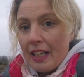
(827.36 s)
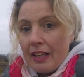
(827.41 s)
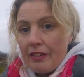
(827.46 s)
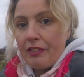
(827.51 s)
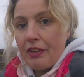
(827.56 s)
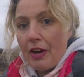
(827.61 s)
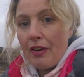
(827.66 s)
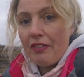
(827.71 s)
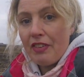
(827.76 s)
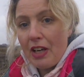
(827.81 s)
if
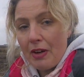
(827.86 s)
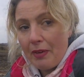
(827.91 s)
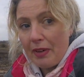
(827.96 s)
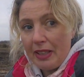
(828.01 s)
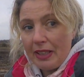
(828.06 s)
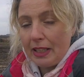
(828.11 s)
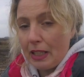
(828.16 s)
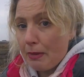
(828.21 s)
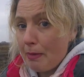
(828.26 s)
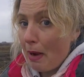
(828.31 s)
you ever know
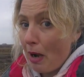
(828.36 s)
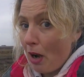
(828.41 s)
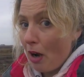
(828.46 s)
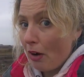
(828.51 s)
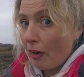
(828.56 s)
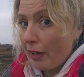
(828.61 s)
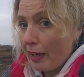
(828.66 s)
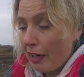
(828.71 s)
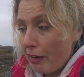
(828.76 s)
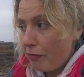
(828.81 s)
anything about
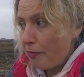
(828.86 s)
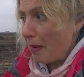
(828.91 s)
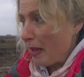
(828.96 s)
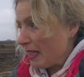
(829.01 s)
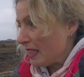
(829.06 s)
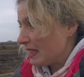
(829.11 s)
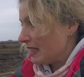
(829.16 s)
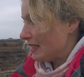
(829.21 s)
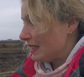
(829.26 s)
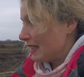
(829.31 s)
RAF
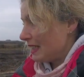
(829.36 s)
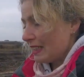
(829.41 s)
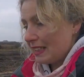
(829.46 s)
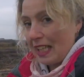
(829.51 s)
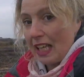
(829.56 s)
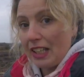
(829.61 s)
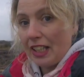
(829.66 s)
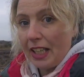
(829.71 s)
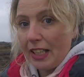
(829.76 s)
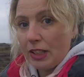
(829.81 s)
bases, it's
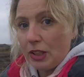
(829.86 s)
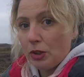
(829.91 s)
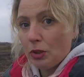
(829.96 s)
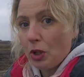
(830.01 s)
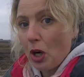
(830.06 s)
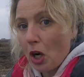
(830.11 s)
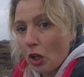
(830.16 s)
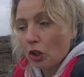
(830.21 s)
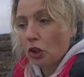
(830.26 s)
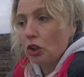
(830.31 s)
that they do
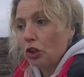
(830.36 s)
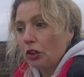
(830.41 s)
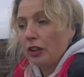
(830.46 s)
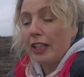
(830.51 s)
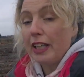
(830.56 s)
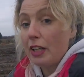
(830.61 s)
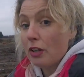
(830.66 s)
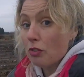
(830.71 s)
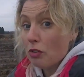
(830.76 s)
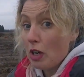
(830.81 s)

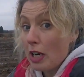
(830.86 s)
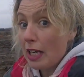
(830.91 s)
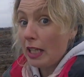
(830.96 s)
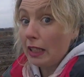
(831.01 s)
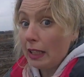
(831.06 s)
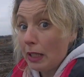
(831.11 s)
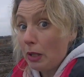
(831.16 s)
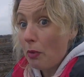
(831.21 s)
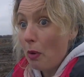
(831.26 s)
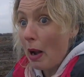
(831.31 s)
concrete
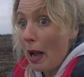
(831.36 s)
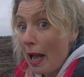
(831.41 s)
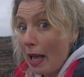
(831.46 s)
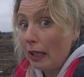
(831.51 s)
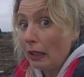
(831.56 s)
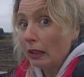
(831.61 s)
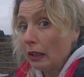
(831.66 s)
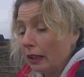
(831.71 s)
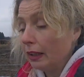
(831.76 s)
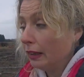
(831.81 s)
really
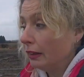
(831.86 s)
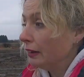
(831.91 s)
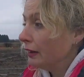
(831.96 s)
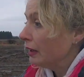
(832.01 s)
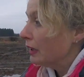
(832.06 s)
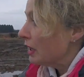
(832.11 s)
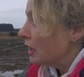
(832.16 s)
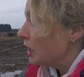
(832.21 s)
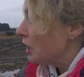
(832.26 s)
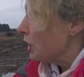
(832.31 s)
well.
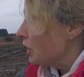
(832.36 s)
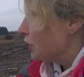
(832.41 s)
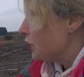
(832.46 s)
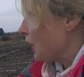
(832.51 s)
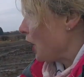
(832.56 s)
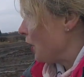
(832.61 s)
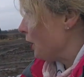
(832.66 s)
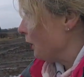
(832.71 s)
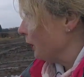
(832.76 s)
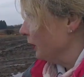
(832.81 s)

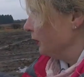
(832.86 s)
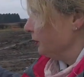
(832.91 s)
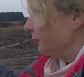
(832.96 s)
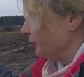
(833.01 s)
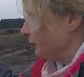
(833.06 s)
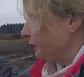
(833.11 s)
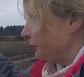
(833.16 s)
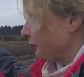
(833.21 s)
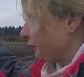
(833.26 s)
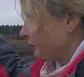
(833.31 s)
So
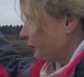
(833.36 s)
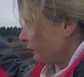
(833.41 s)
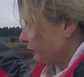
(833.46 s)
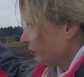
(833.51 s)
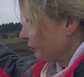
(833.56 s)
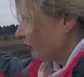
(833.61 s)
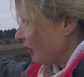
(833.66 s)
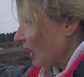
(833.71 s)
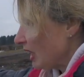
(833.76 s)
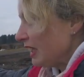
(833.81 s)

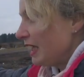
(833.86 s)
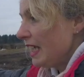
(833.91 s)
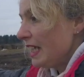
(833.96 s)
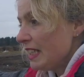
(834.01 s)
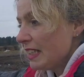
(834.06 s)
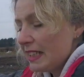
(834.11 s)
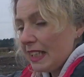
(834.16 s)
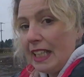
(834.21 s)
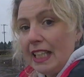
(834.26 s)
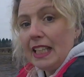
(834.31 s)

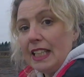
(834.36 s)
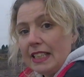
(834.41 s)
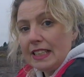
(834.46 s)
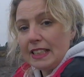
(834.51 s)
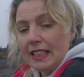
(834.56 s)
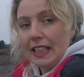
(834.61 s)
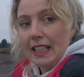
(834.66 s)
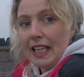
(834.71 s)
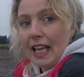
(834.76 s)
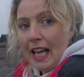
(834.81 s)
this is
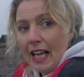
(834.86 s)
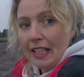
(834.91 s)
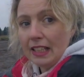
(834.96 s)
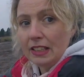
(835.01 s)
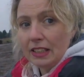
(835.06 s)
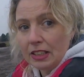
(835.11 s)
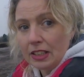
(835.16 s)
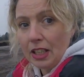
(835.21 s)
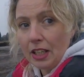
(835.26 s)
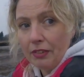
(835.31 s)
the
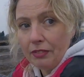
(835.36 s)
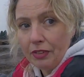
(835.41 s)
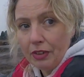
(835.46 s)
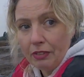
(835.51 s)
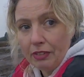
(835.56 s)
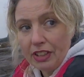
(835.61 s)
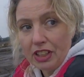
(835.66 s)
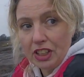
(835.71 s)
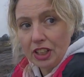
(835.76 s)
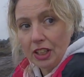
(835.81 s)
end of the
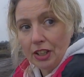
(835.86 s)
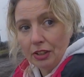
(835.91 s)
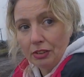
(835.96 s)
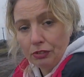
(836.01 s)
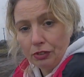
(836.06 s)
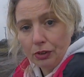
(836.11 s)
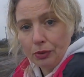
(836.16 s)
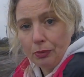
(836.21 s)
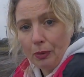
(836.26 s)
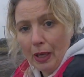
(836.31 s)

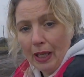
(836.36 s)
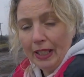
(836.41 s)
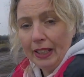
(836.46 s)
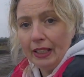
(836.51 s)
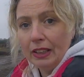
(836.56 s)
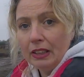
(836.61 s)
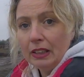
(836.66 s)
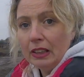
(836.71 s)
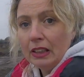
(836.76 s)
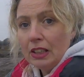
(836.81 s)
return runway.
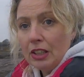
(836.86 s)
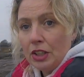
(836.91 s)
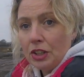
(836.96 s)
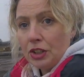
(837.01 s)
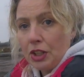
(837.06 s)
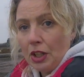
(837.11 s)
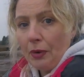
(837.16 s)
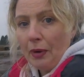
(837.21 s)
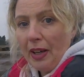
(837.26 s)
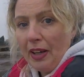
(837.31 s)

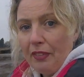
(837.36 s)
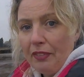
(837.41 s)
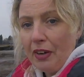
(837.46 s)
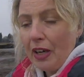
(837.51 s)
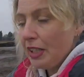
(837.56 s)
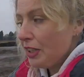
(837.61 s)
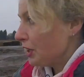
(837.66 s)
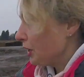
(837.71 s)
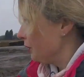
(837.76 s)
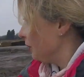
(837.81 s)
So if
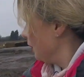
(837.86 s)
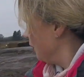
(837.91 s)
I do